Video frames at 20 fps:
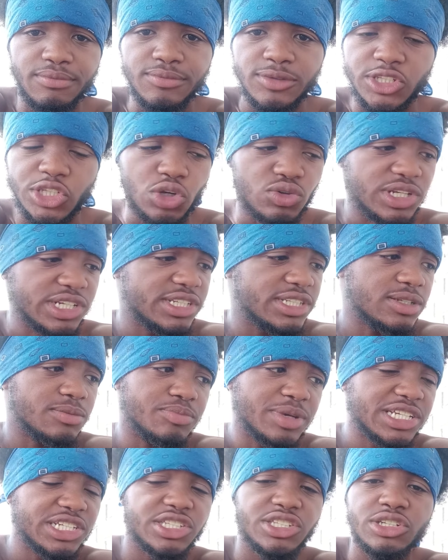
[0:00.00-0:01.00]
So this is a
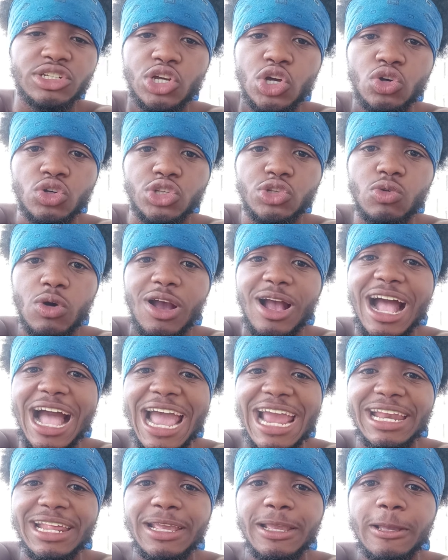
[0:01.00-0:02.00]
message to those who are
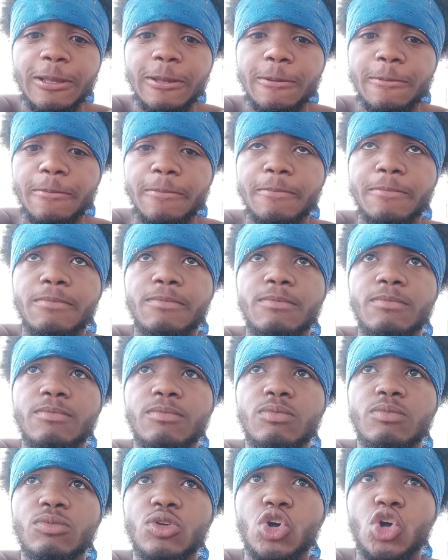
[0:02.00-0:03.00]
hiding
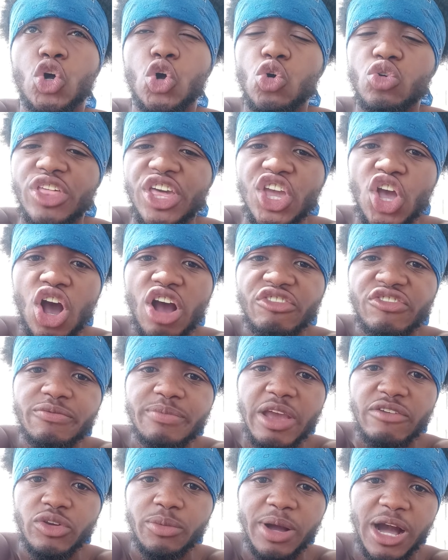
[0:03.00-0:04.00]
who they are
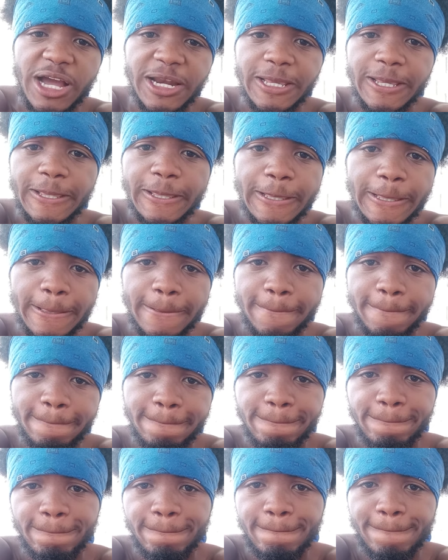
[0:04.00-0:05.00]
from everybody.
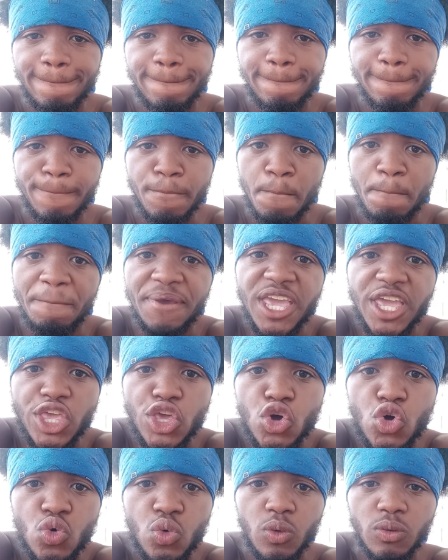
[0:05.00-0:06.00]
Be
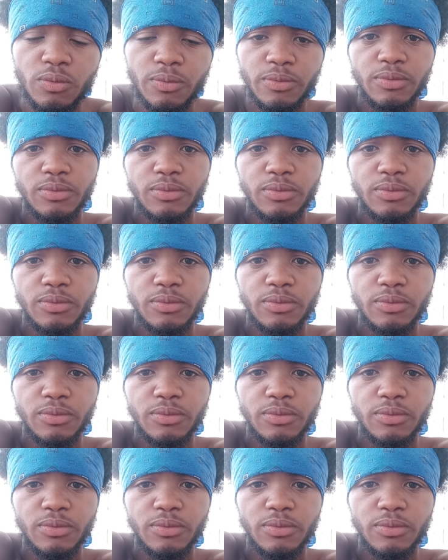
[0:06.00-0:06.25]
you.